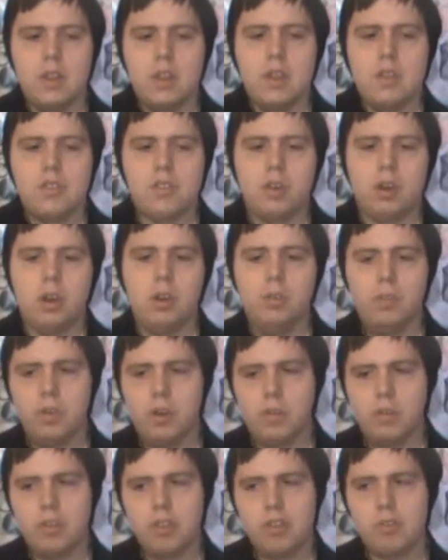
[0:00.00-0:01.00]
So
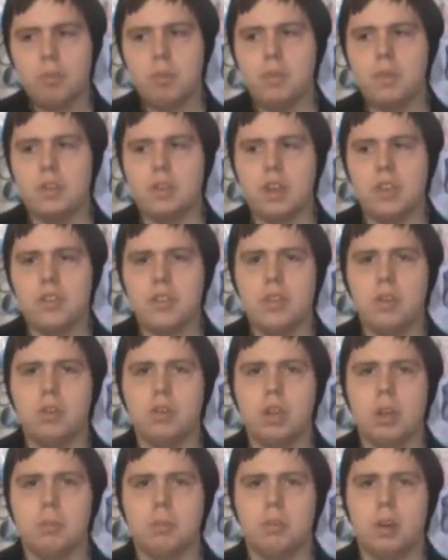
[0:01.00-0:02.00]
overall, for this movie, does it
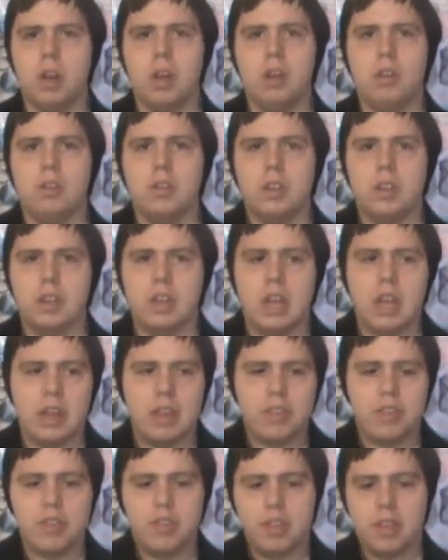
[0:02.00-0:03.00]
hold up well?
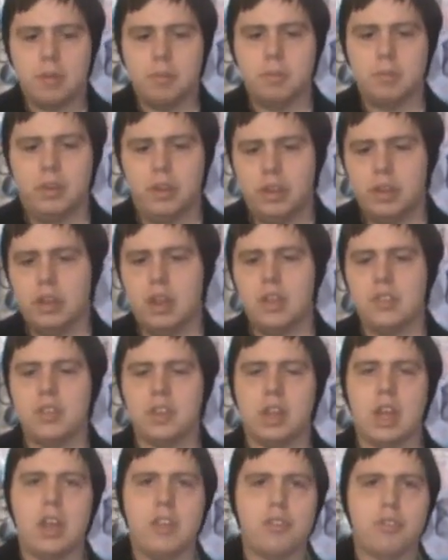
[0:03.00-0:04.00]
Yes. Is the
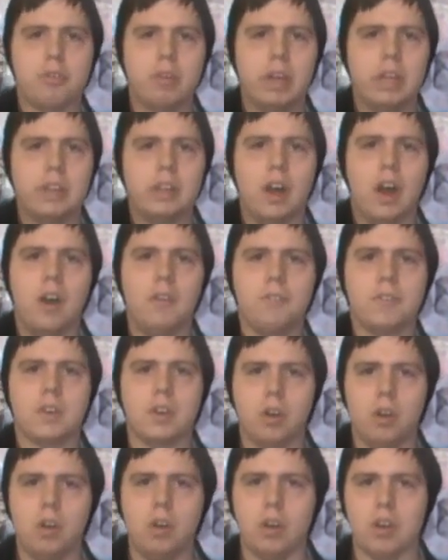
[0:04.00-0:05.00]
cast great? Of
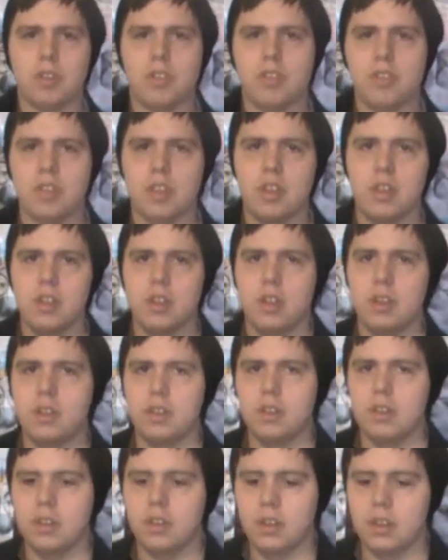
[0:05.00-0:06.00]
course.
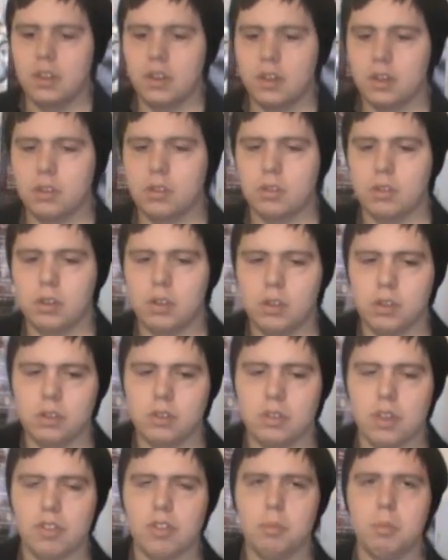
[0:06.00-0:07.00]

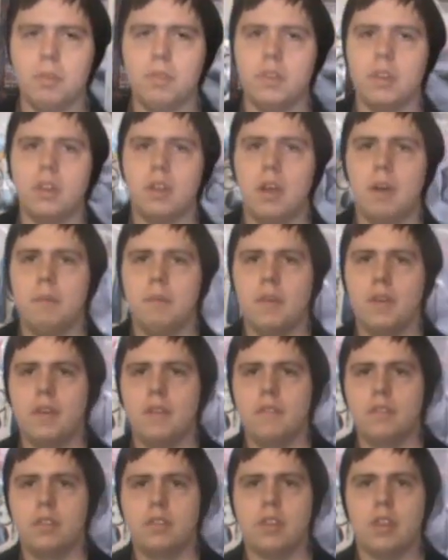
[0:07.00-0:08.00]
Does the movie
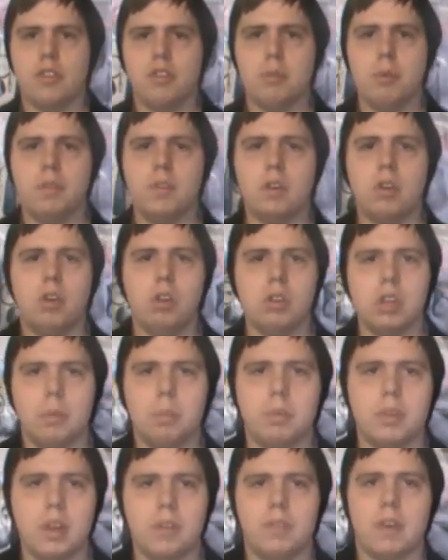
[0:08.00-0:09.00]
hold
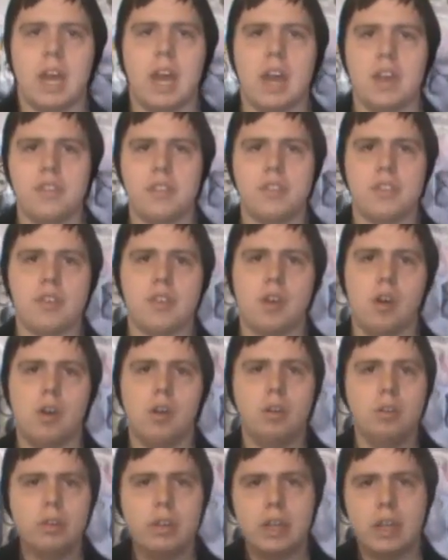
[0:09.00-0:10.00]
up enough as its
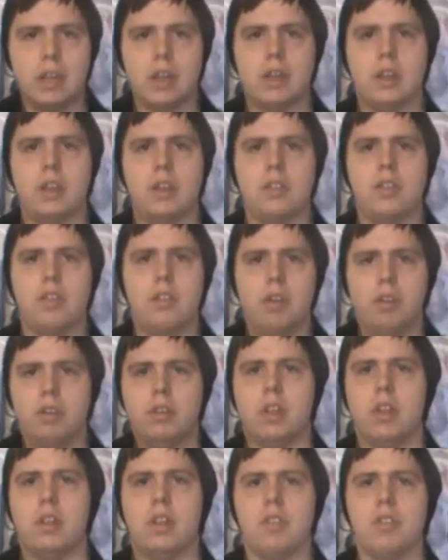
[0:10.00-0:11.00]
own? And
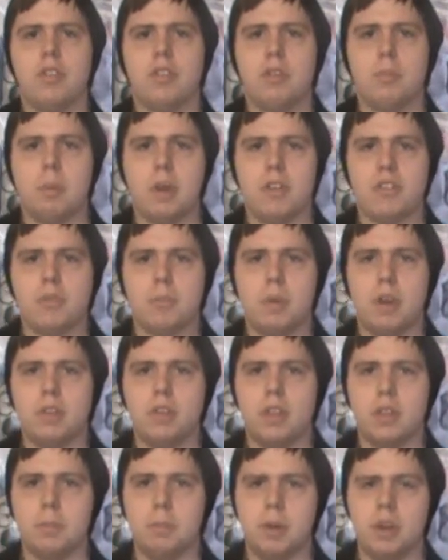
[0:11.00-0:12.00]
does it surpass it better
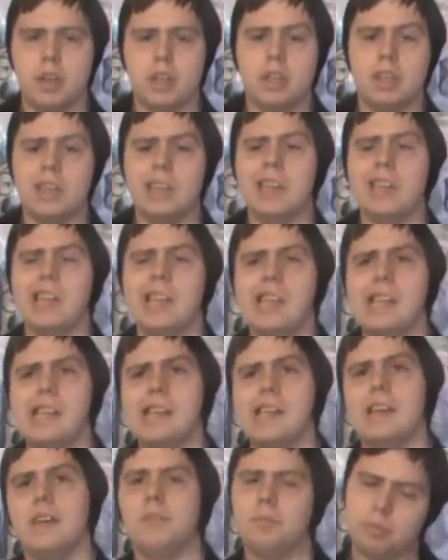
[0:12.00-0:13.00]
than the book?
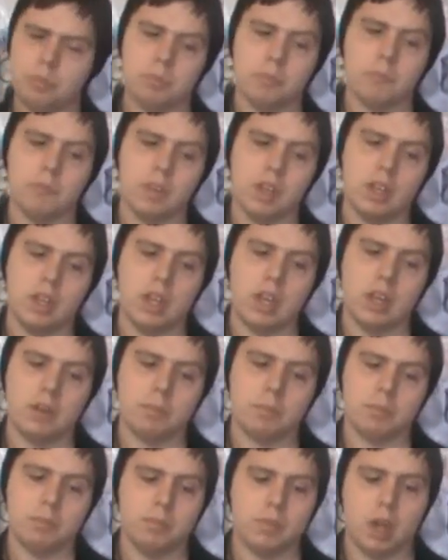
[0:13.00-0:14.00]
Not
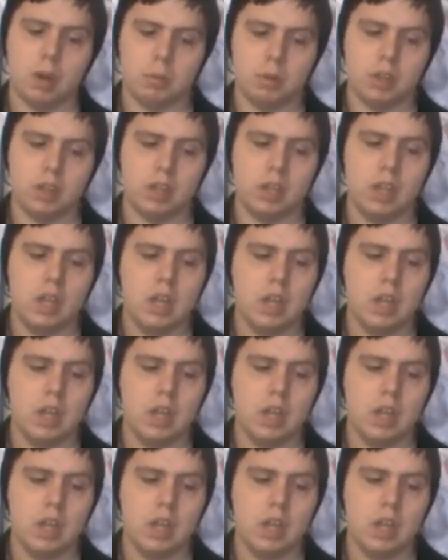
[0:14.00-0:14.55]
really.